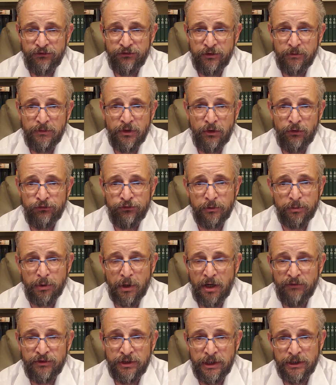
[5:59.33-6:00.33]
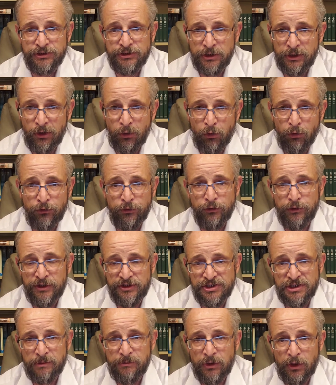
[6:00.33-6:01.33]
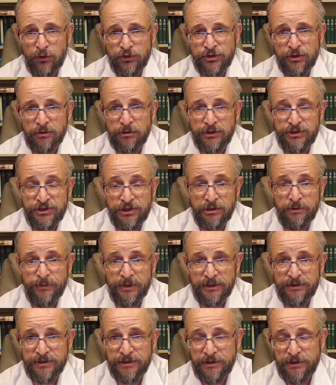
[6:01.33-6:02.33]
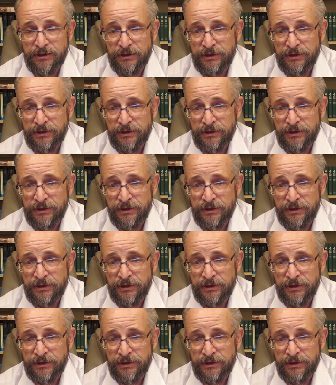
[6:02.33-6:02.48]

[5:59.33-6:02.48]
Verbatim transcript: and some of those are providentially ordered and some of those are legitimate.